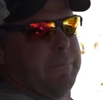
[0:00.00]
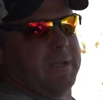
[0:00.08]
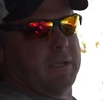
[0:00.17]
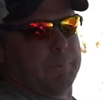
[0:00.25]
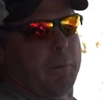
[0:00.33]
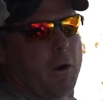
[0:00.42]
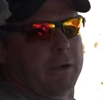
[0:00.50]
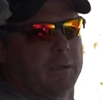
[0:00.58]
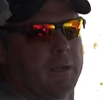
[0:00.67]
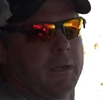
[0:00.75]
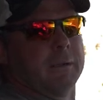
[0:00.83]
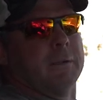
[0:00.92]
to be in a parking
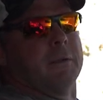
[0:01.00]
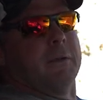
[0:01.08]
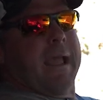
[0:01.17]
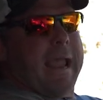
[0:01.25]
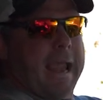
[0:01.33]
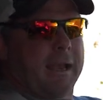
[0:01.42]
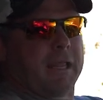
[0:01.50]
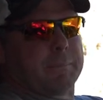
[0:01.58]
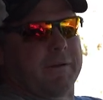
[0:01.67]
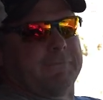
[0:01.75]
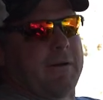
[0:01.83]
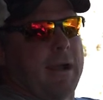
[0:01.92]
lot handling
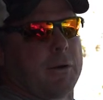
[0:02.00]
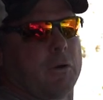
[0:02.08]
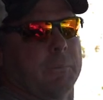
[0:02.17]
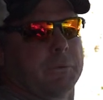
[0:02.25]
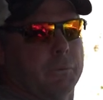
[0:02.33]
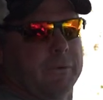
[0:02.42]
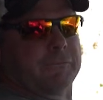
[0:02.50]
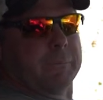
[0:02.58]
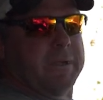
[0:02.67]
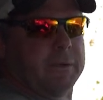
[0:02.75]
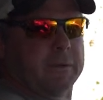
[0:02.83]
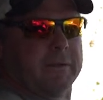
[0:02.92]
my firearm going
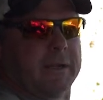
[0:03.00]
from here to